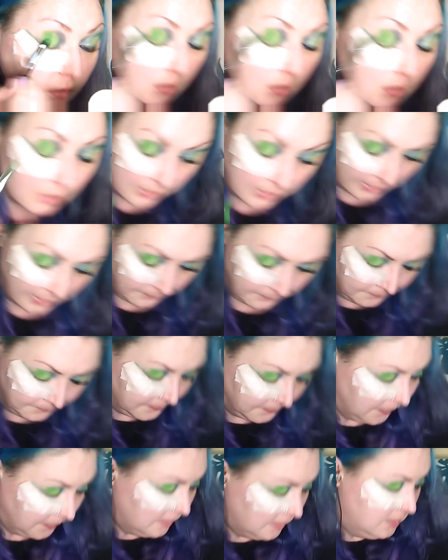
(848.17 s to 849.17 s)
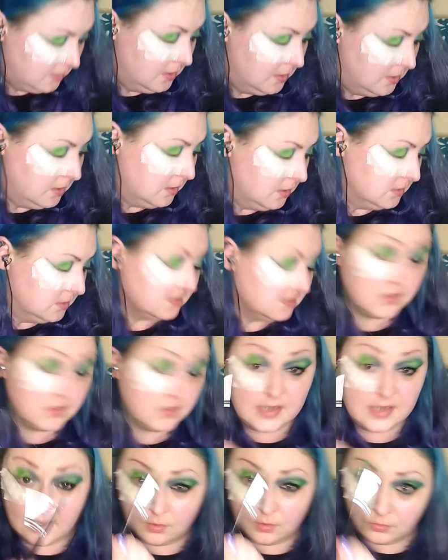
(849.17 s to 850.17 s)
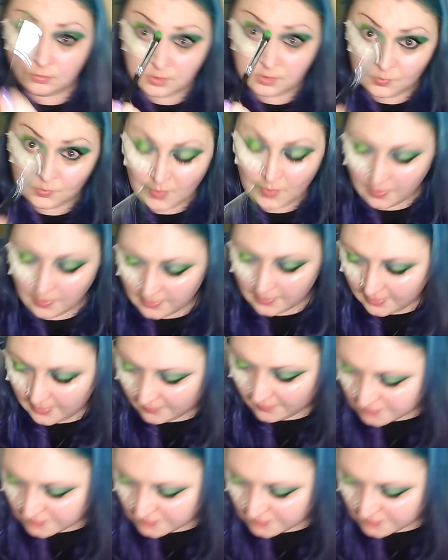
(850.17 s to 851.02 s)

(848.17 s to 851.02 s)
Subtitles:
Okay, so now you are going to have